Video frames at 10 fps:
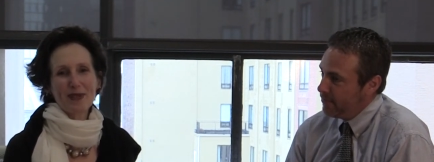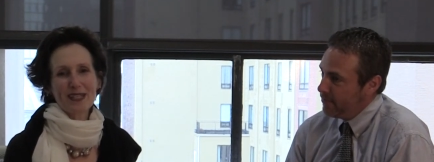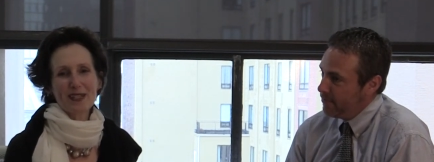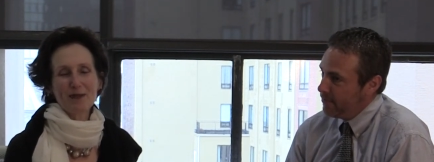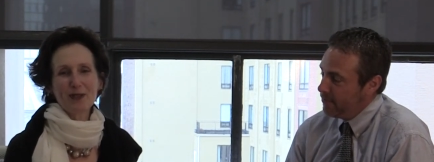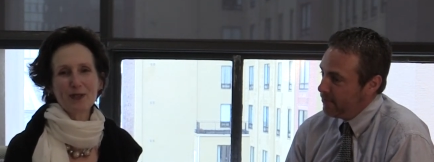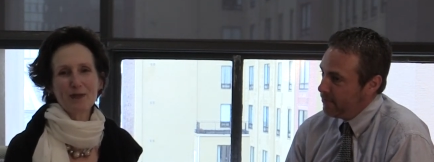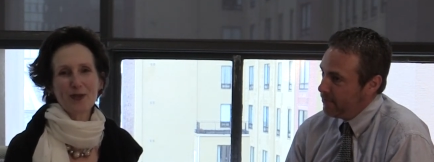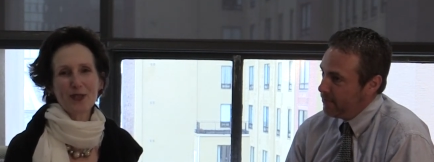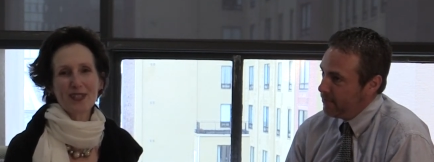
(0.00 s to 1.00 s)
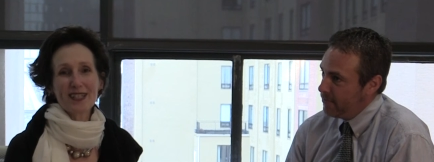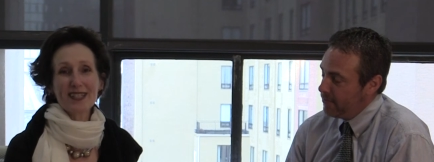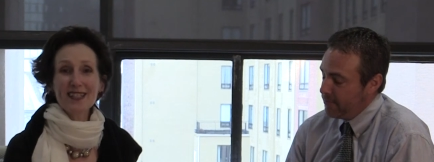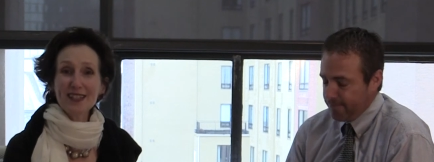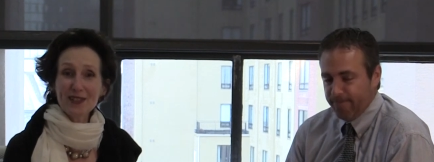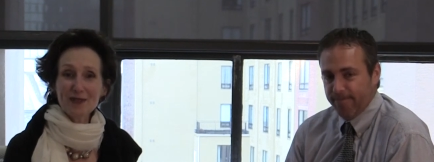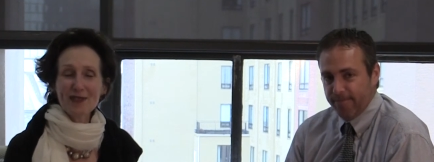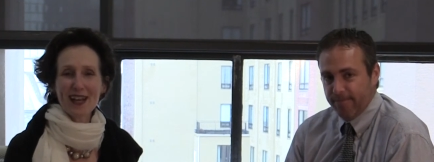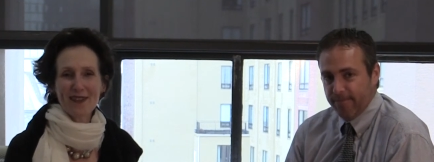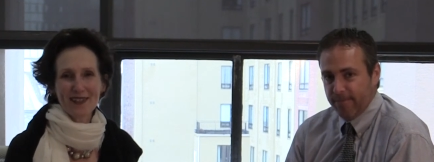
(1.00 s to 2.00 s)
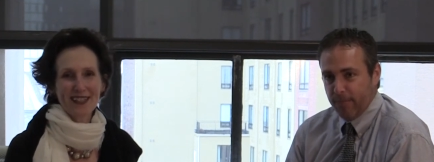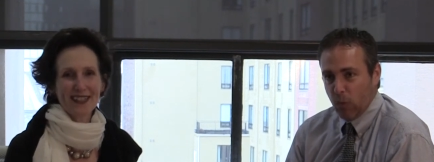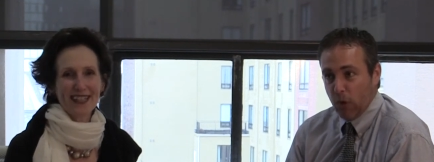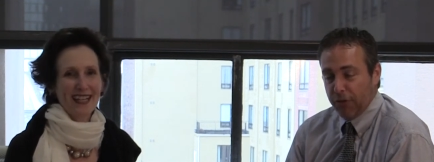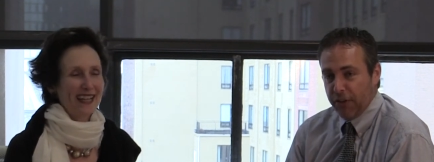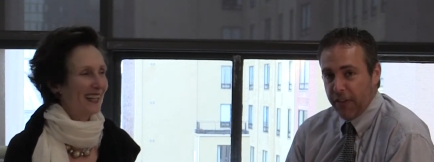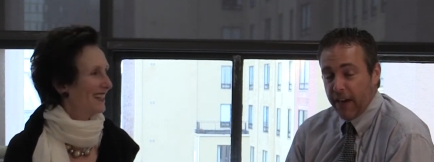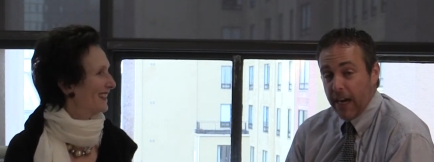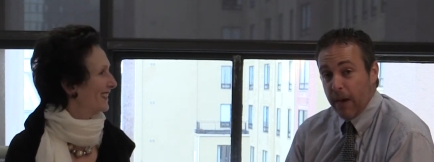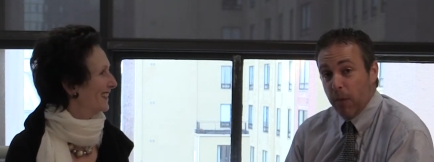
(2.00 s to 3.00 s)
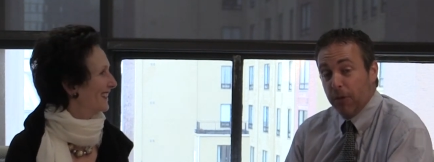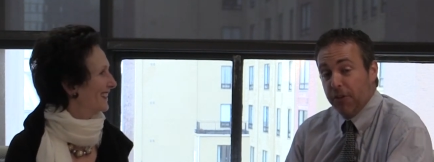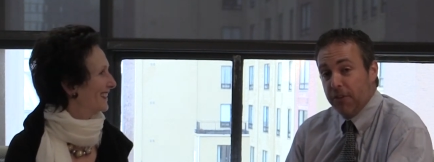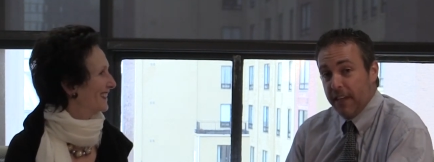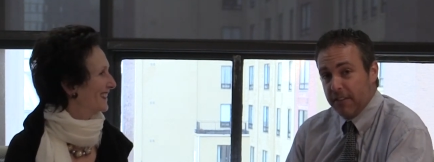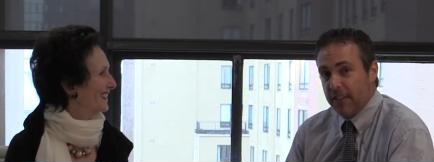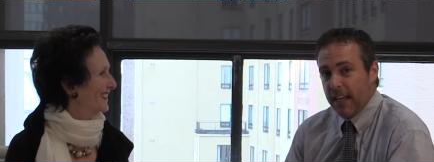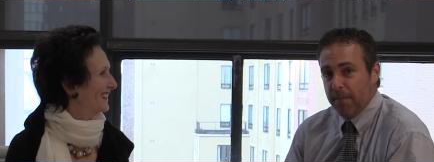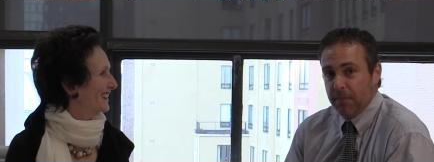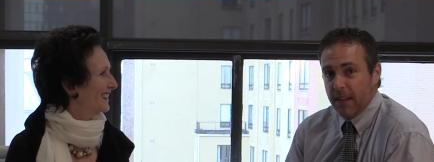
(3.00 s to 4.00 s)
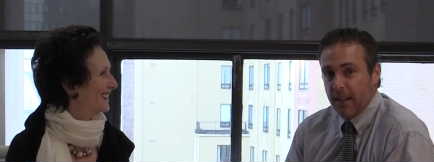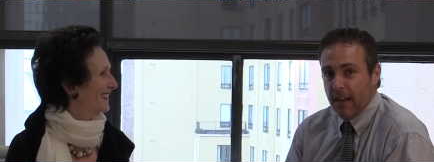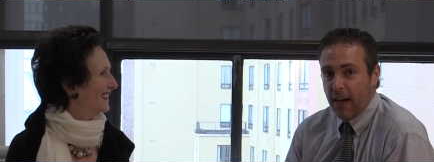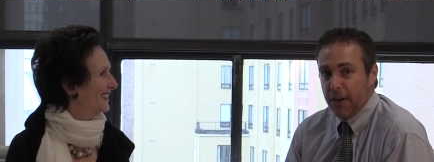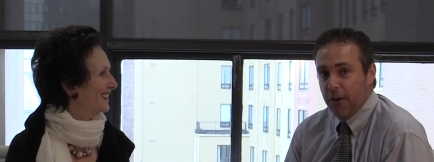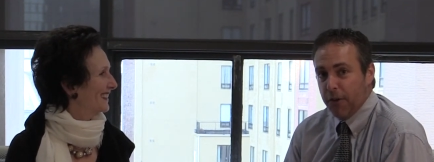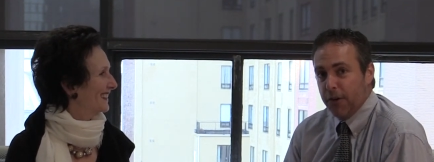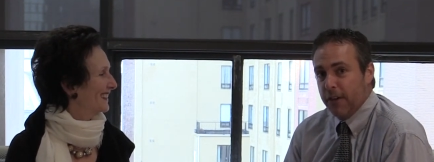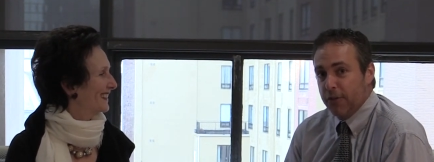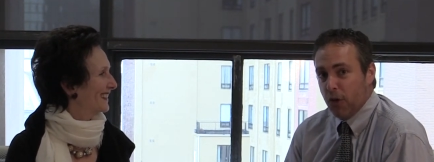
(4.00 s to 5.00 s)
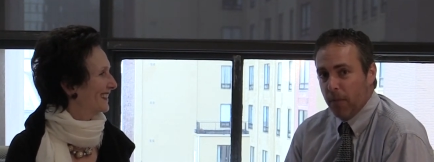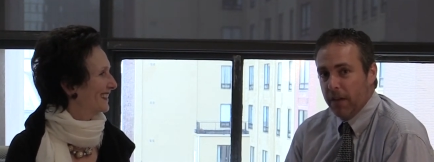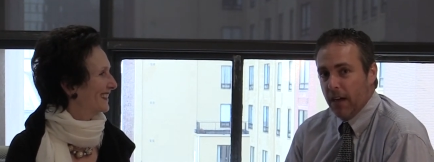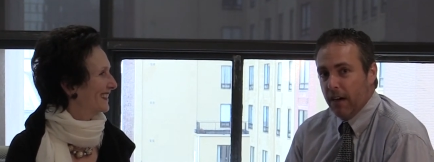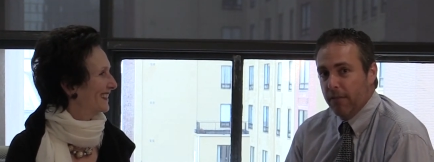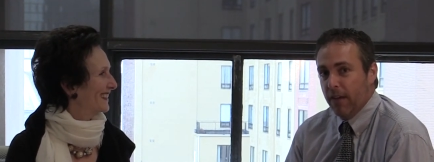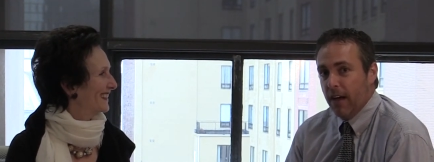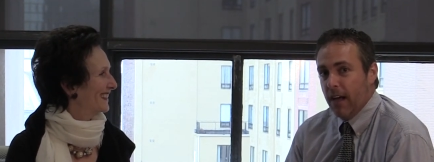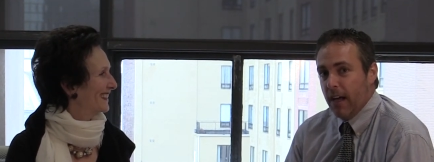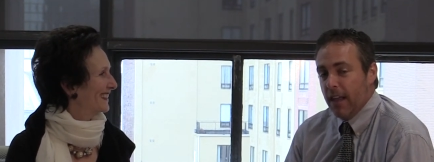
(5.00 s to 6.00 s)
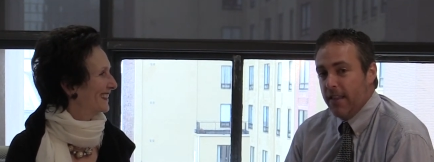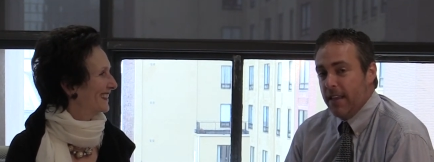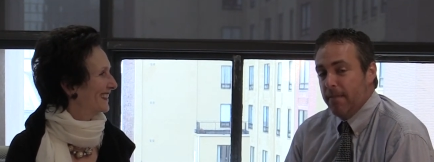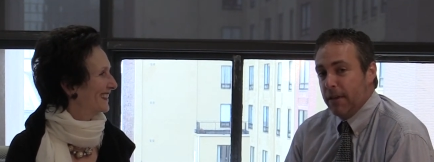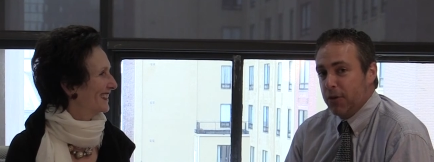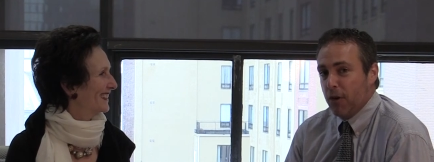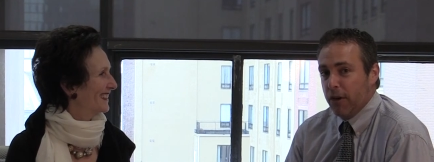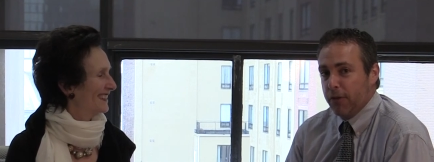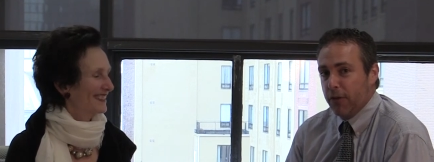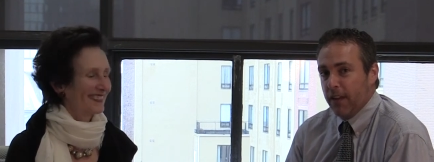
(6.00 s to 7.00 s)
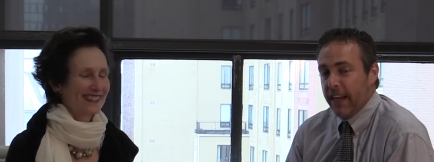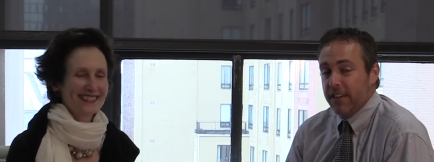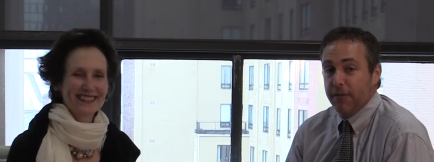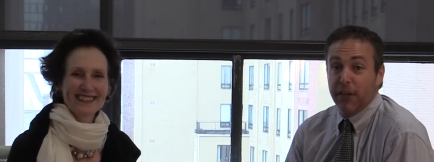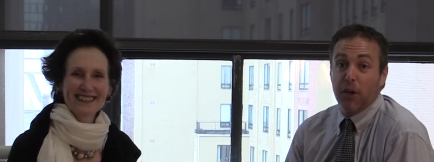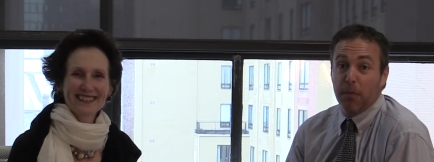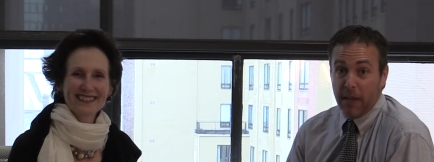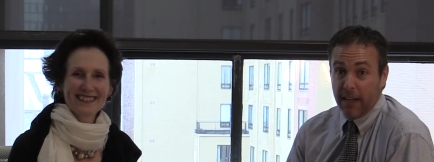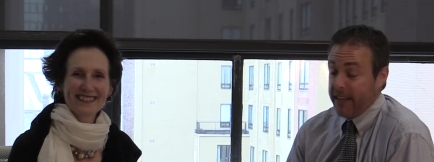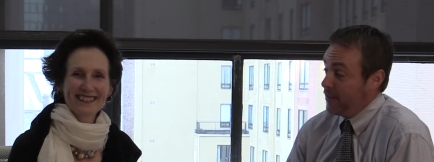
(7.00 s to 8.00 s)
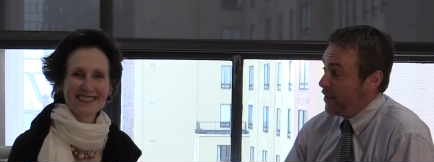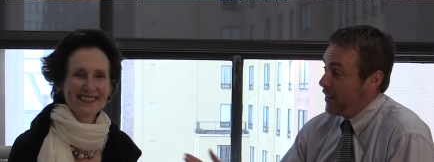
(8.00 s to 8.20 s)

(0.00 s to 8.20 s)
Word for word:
Speaker 1: miss it. We'll look forward to seeing you down there.
Speaker 2: We'll see you there, and we will see you next time on another installment of the Metro Hartford Alliance video blog. Nancy,